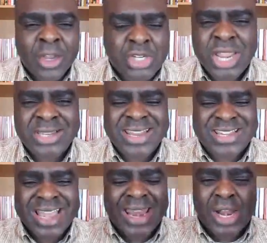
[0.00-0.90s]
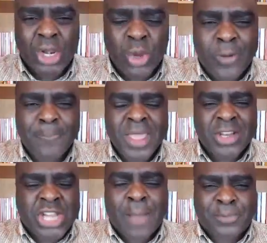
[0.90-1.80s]
Jesus said in Luke
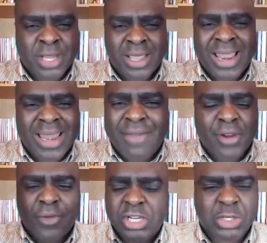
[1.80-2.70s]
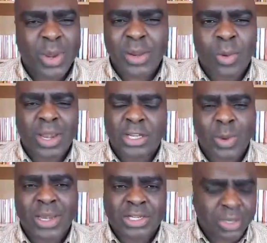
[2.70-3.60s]
chapter 11, verse 21 and
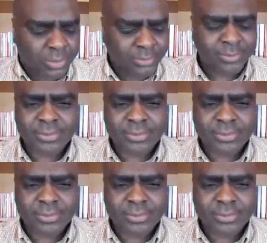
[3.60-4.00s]
22,